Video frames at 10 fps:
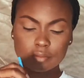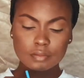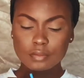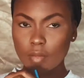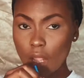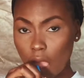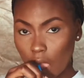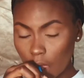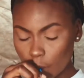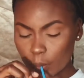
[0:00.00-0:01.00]
So
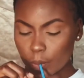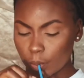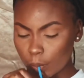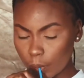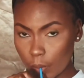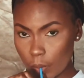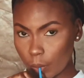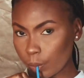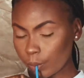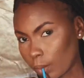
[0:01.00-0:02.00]
after 5
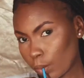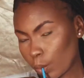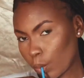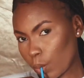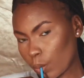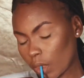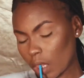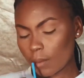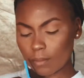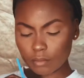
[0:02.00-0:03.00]
minutes, I'm just
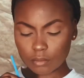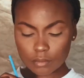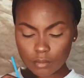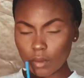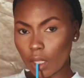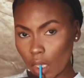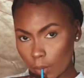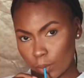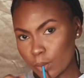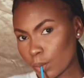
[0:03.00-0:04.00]
enjoying the wonderful
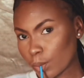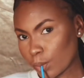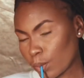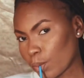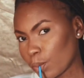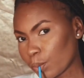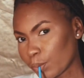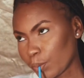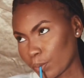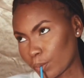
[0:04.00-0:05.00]
taste of it. It
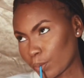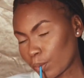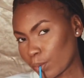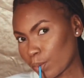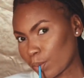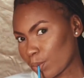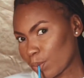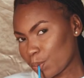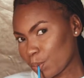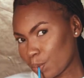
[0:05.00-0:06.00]
tastes so great,
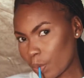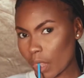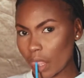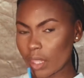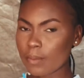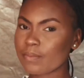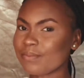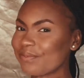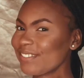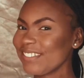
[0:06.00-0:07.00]
and
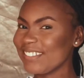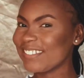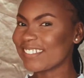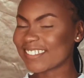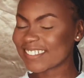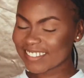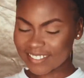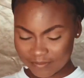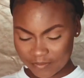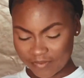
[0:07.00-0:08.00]
you
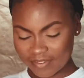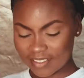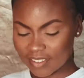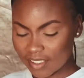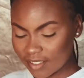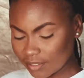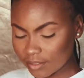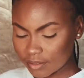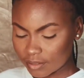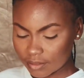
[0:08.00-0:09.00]
guys are going to see
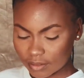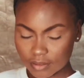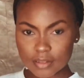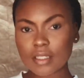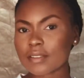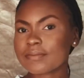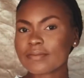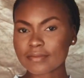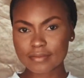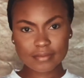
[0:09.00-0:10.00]
the results in
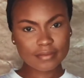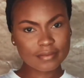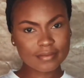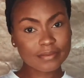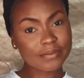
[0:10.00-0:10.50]
no time.